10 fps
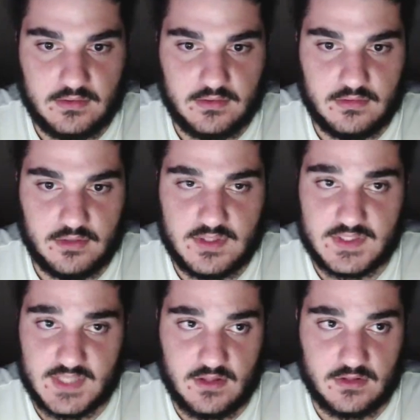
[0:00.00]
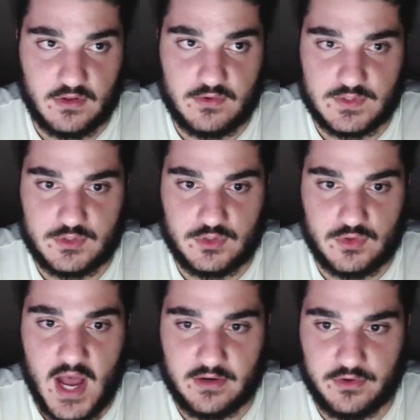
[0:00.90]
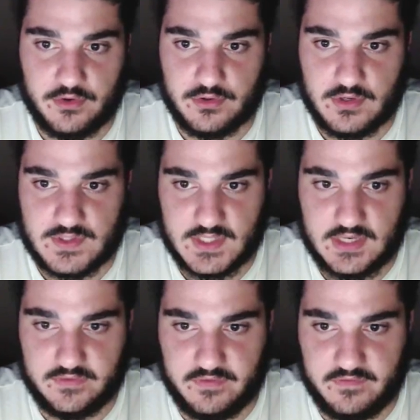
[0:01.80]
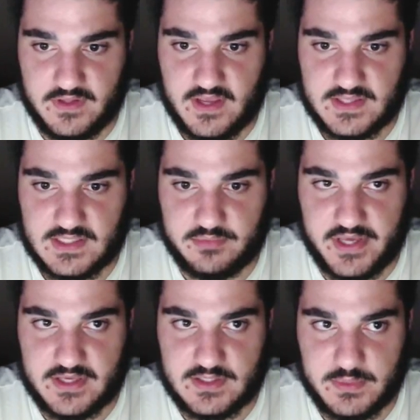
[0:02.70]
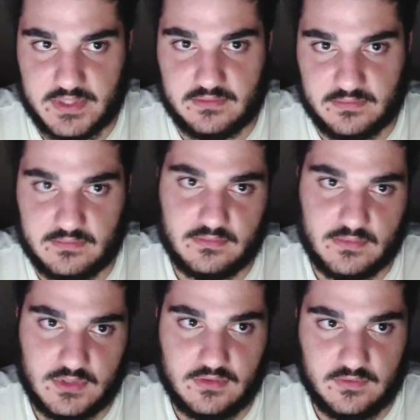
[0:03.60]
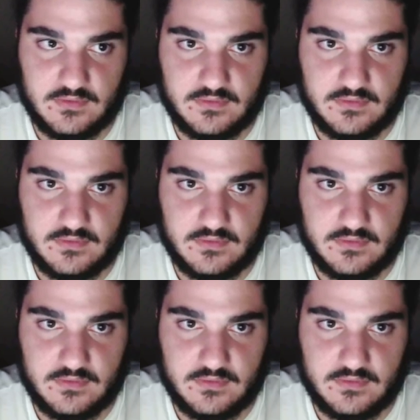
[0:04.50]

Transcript: Not to say that those two aren't good, because they're definitely fantastic players, but you know,